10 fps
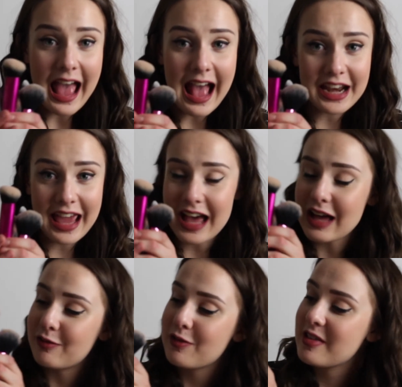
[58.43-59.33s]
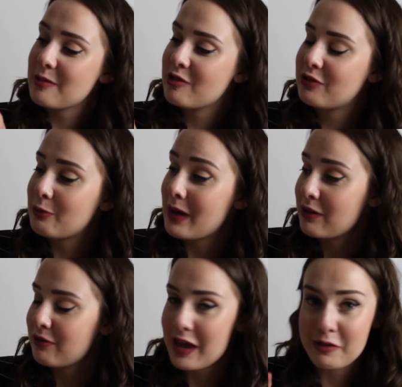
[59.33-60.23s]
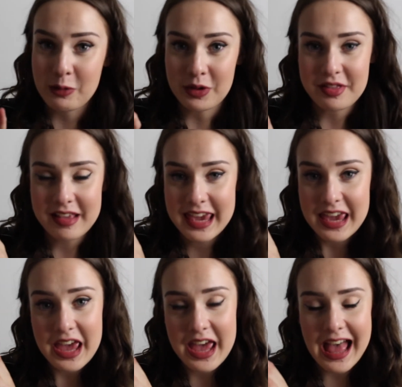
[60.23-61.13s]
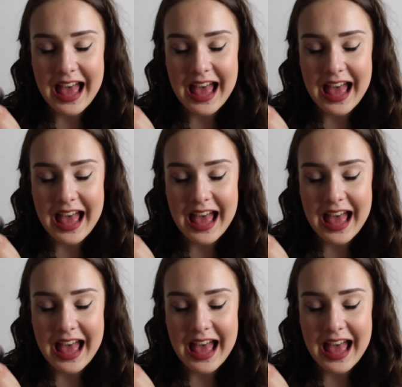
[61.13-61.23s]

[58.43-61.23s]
and I have some of my favourite ones here,